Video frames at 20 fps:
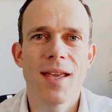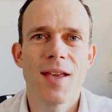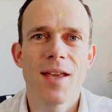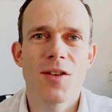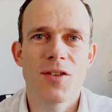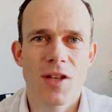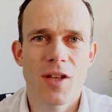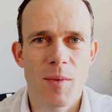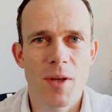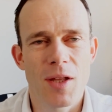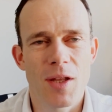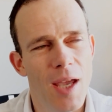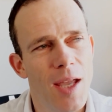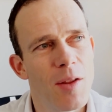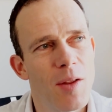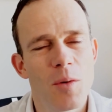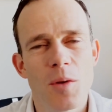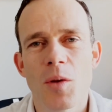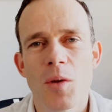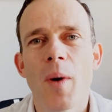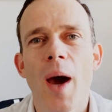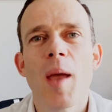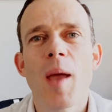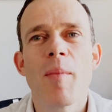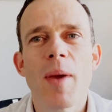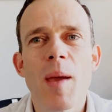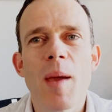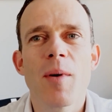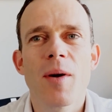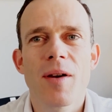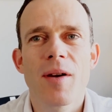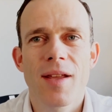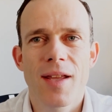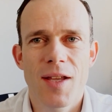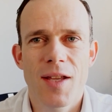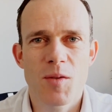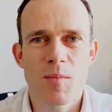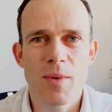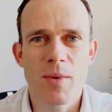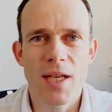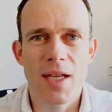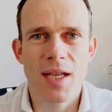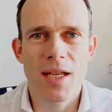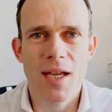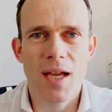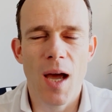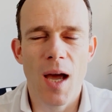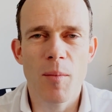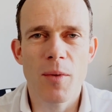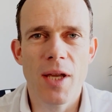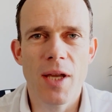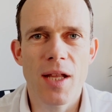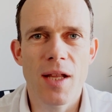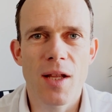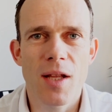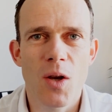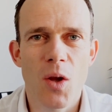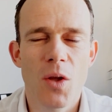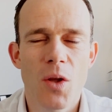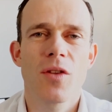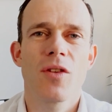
So I mean, the, the white paper is being updated a lot.